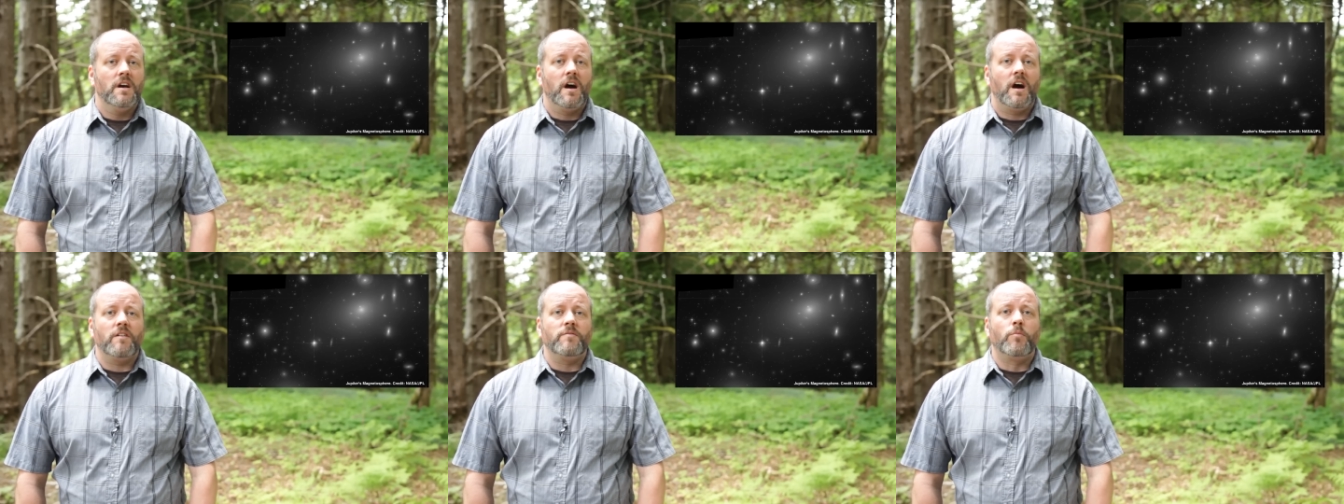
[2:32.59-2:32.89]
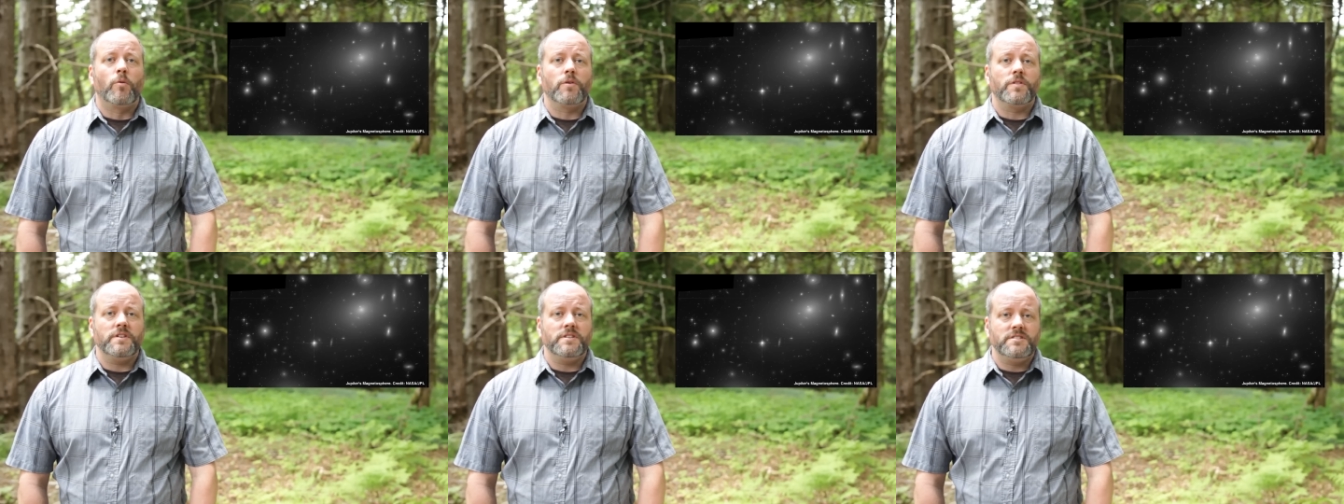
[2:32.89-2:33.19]
of
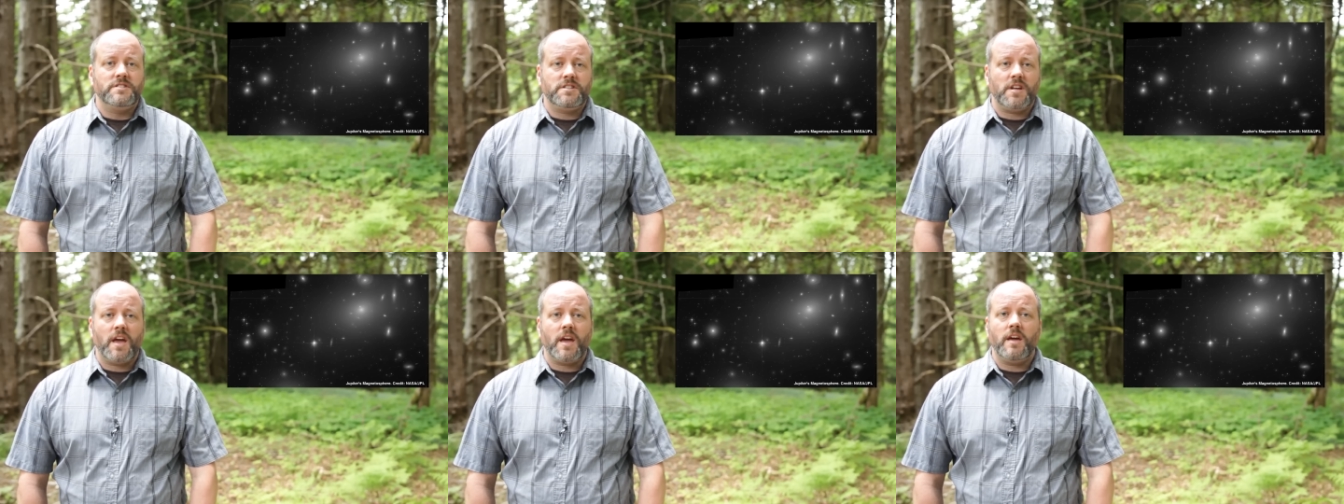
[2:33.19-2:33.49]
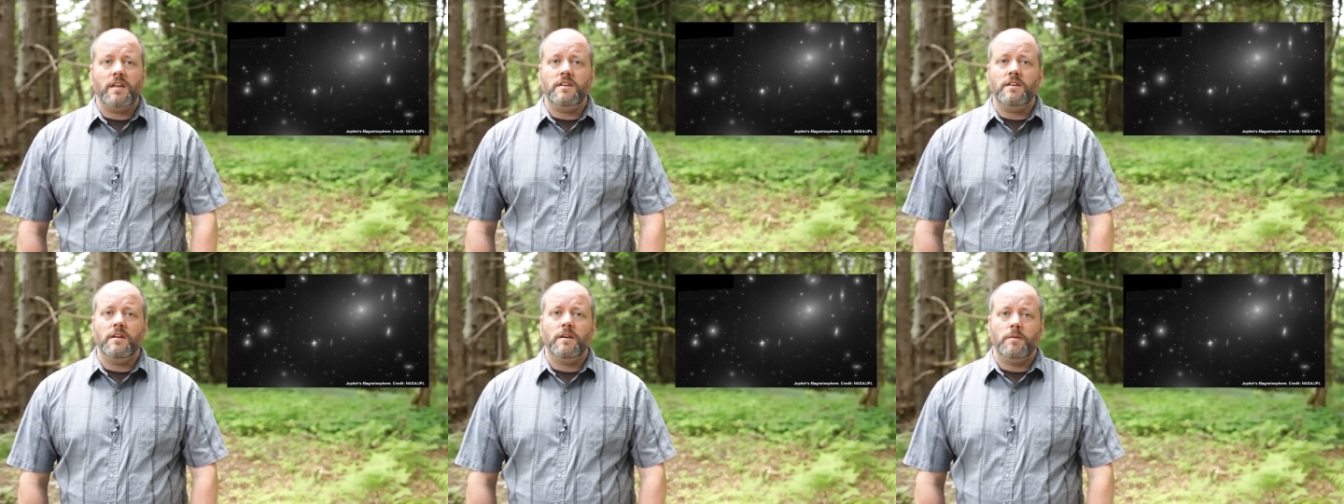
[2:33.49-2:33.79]
more than
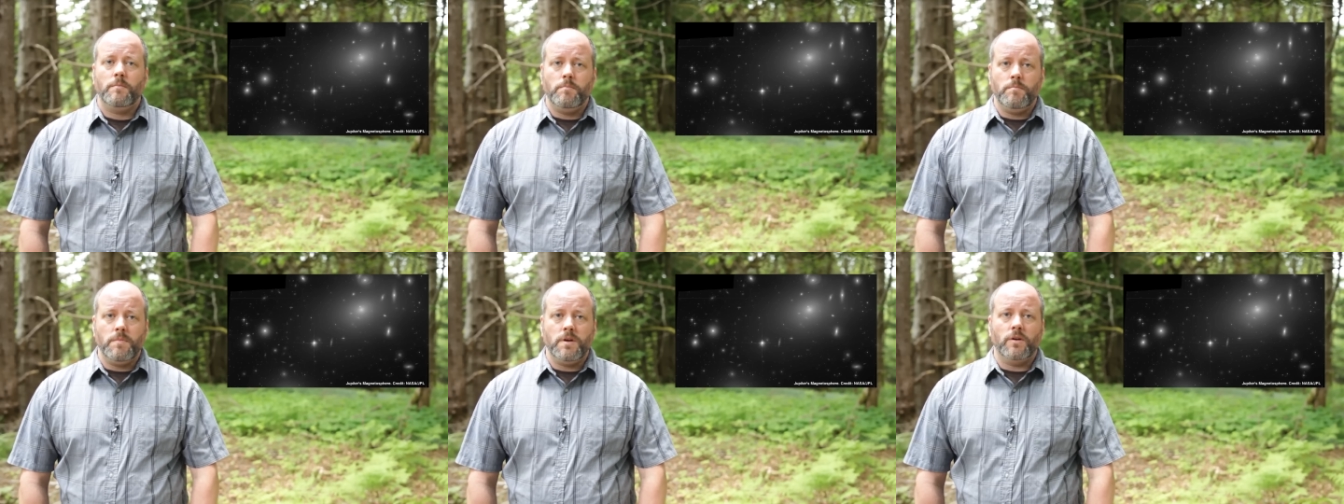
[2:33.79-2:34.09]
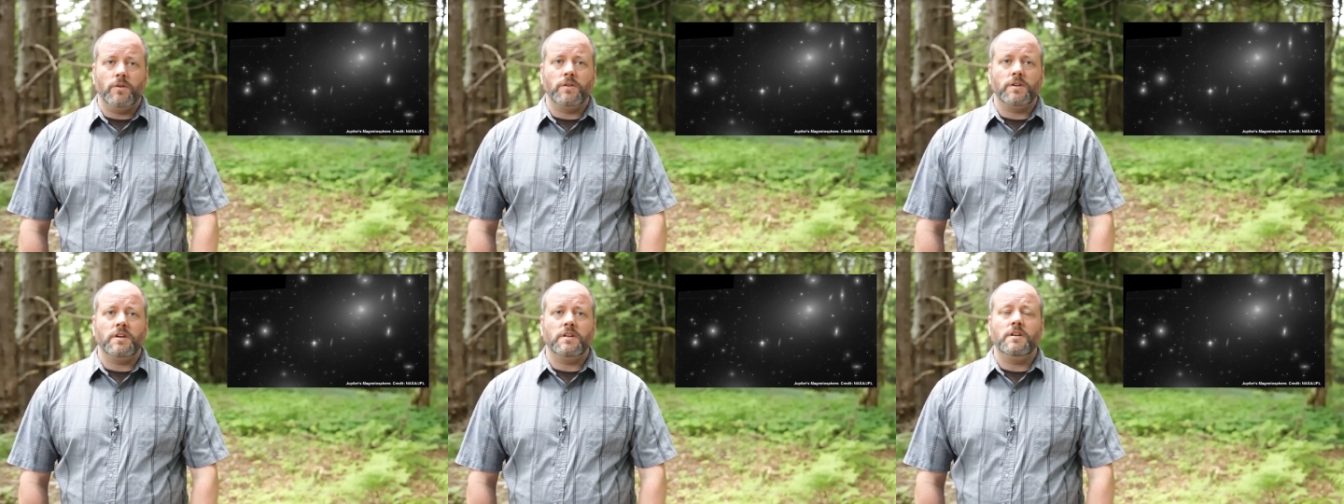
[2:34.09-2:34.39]
10
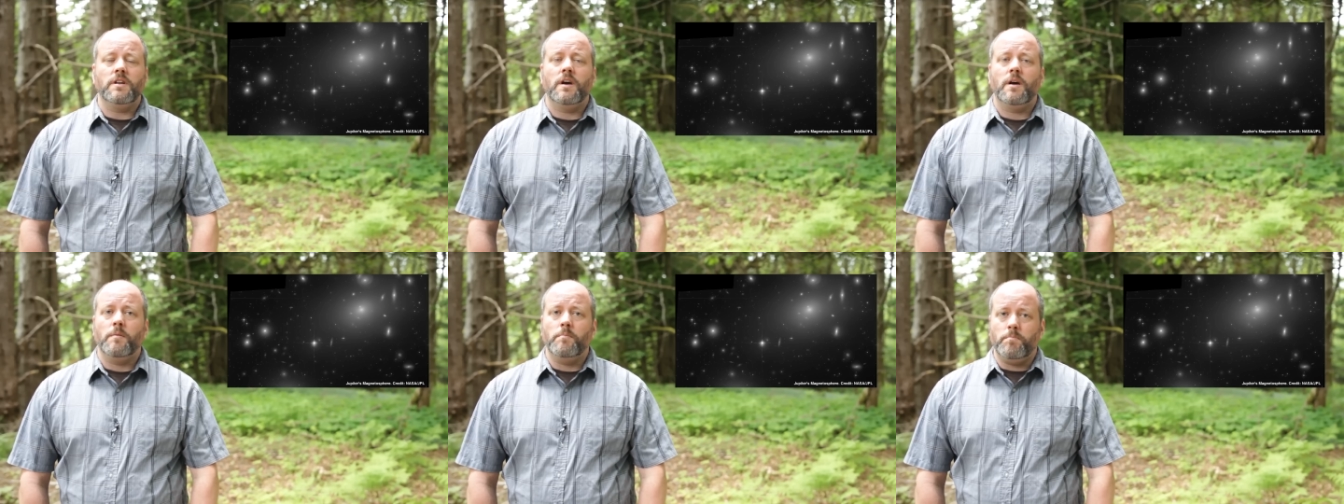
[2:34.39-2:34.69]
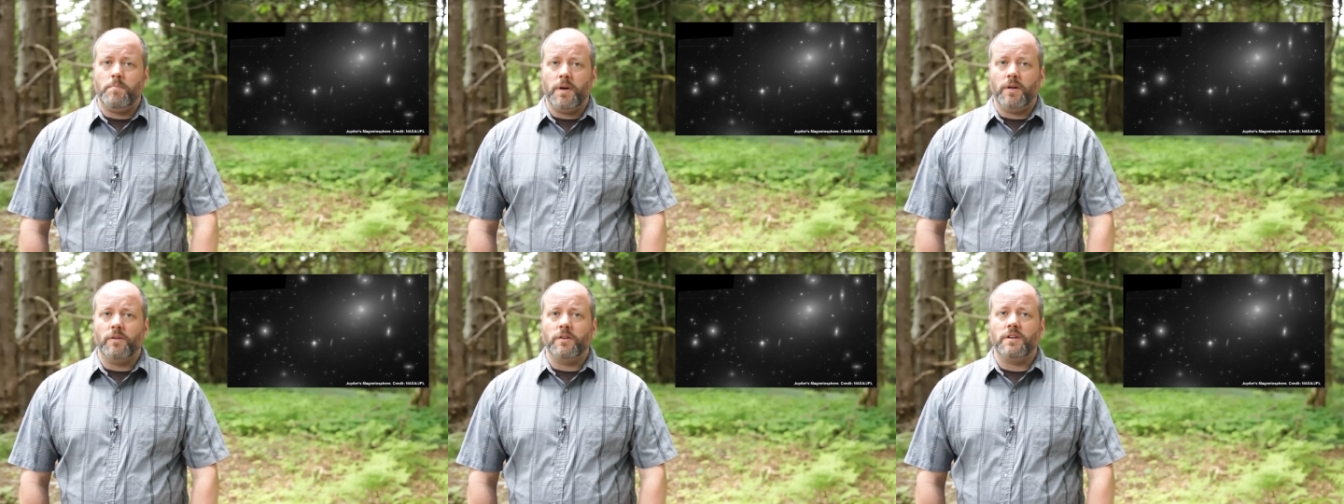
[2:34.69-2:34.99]
million
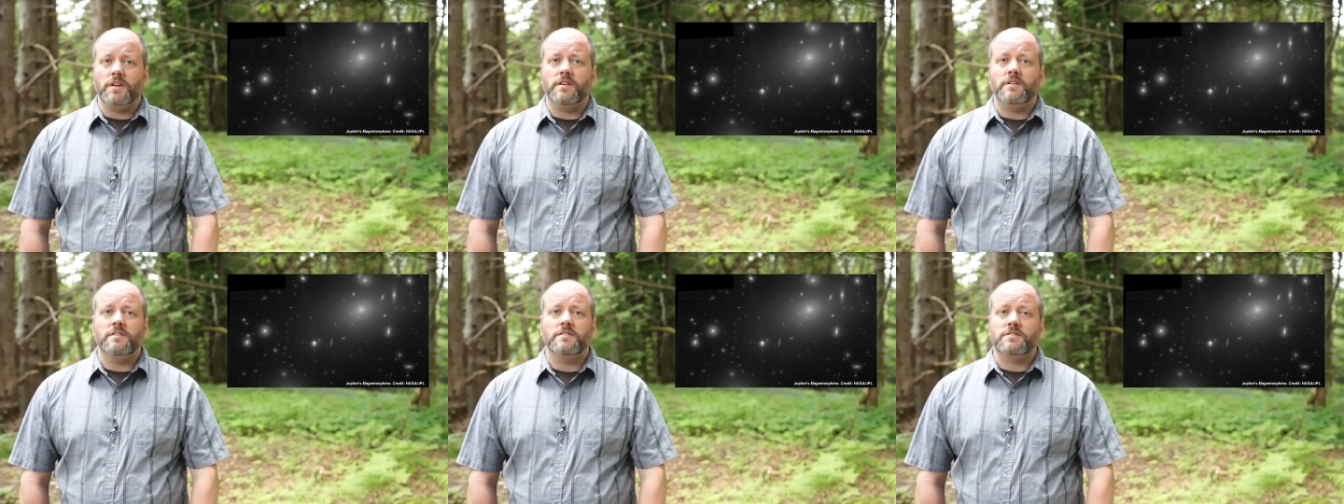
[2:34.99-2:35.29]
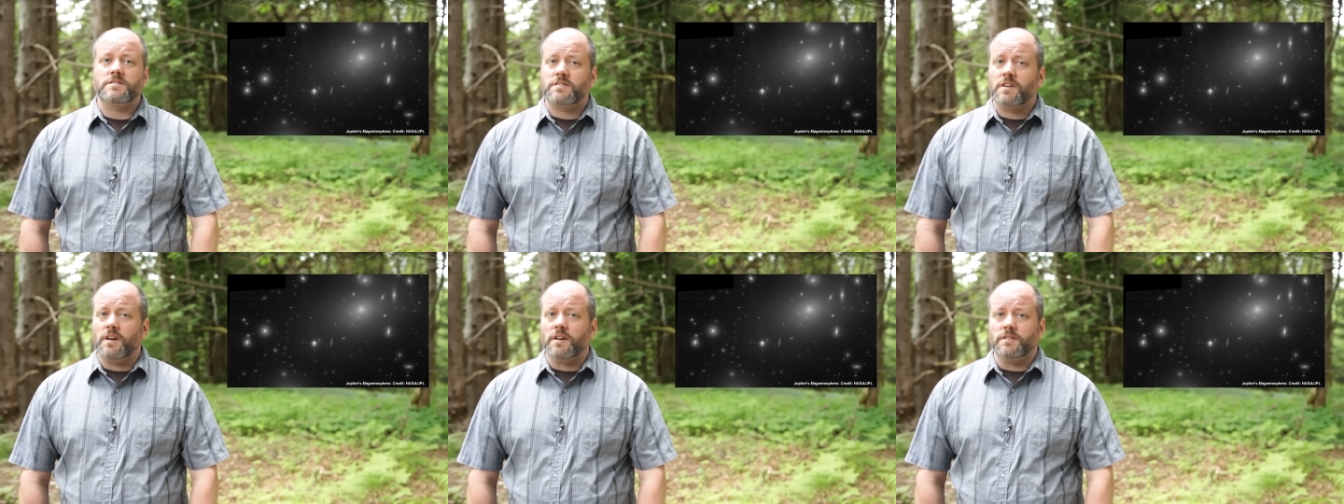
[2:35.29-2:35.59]
billion
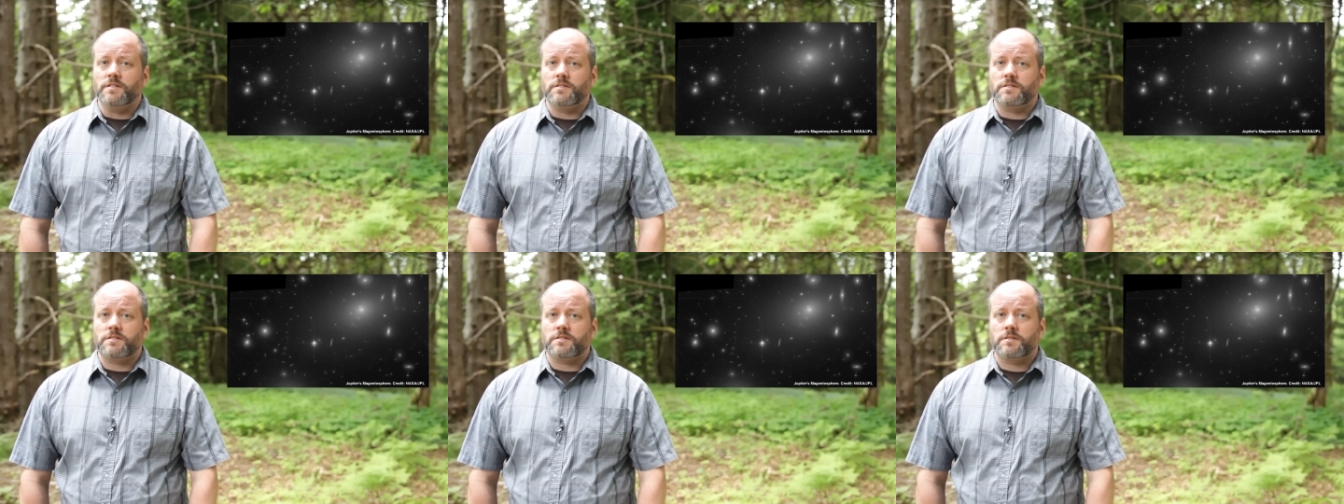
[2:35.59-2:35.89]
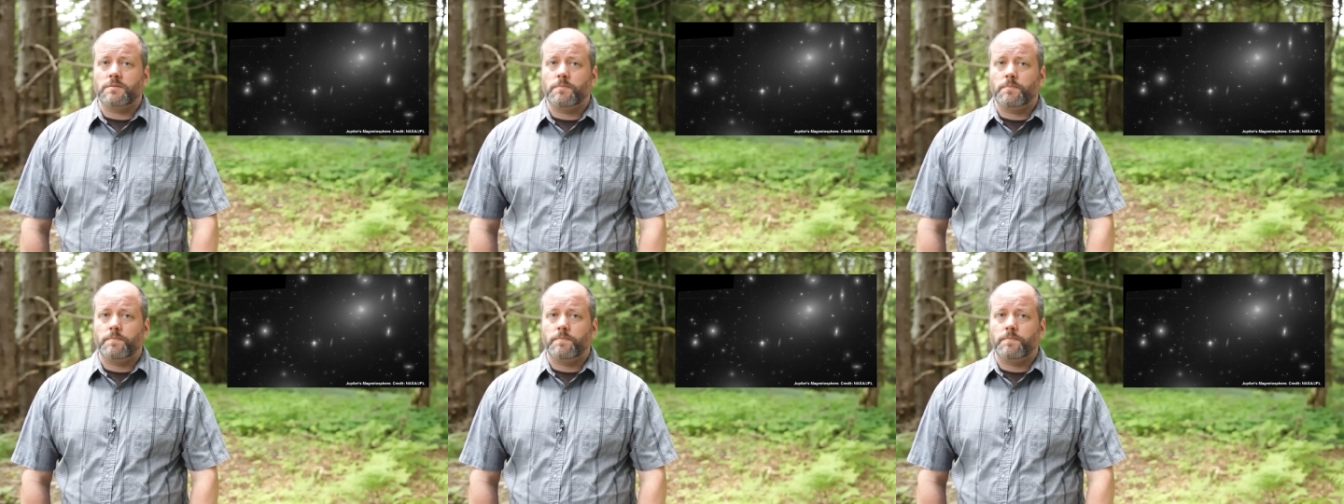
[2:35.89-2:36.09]
suns.